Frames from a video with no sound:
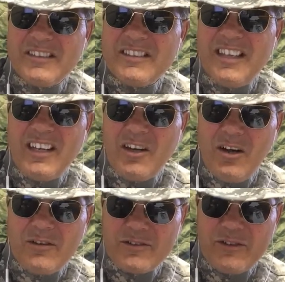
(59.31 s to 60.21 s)
It's not
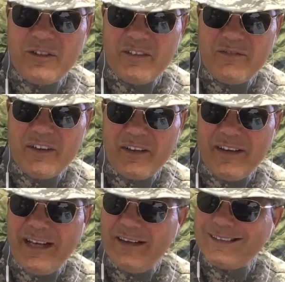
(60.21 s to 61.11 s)
long, so you can figure
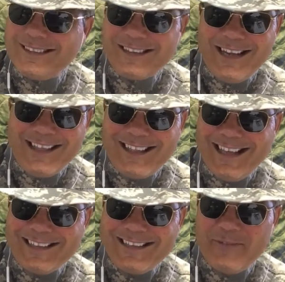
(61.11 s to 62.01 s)
it out. It's not
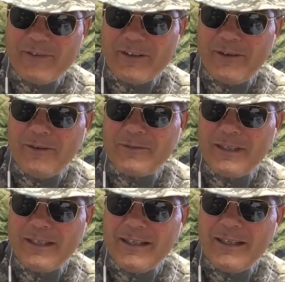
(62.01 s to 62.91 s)
that difficult.
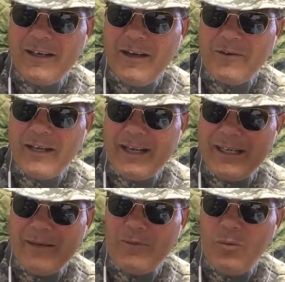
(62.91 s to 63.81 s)
Okay, number